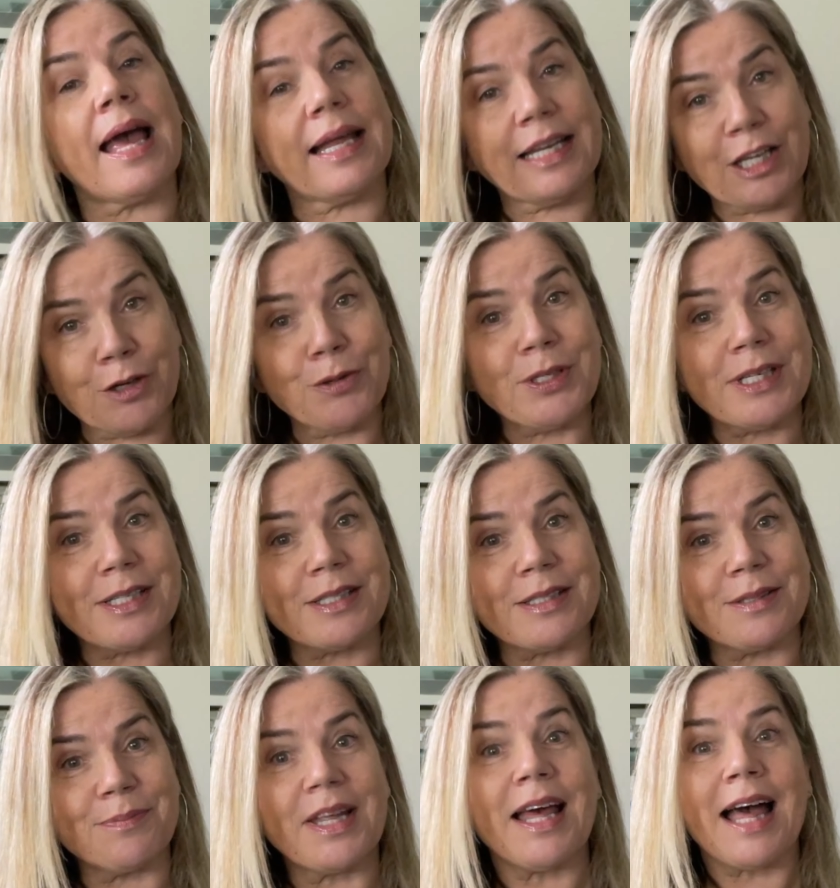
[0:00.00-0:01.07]
And here it
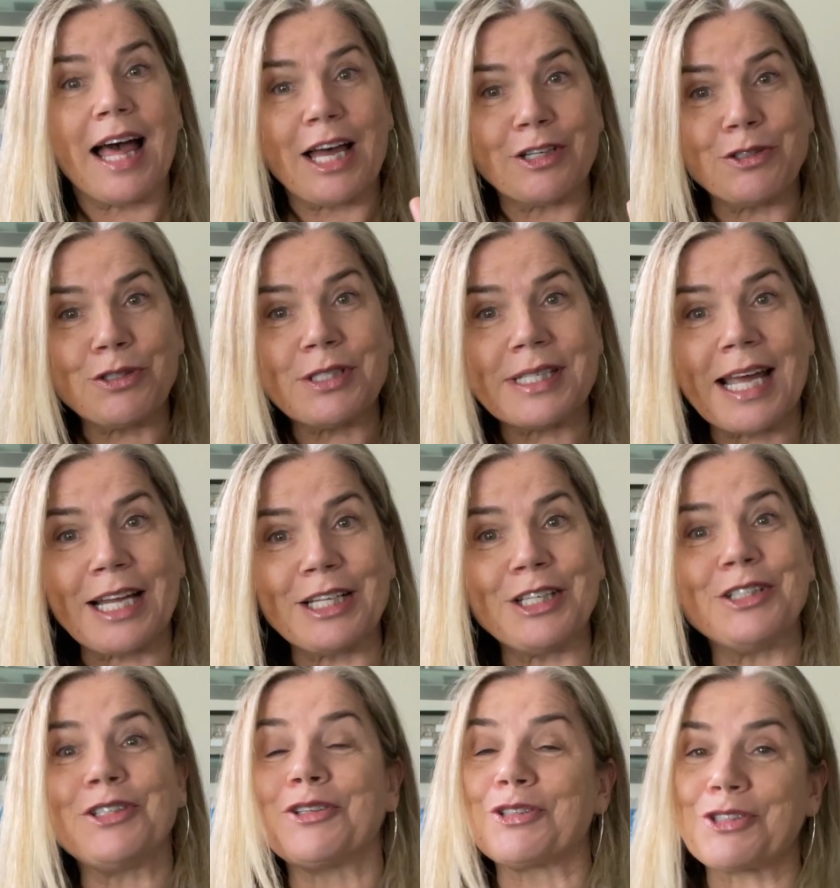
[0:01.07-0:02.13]
is:
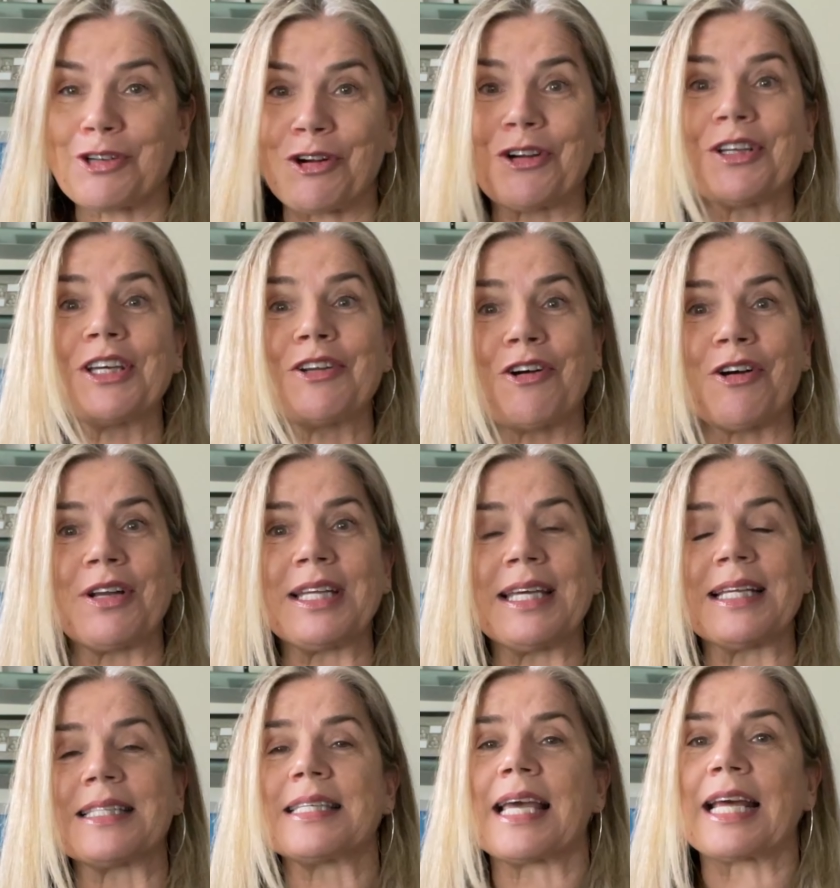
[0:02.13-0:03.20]
understanding your target audience.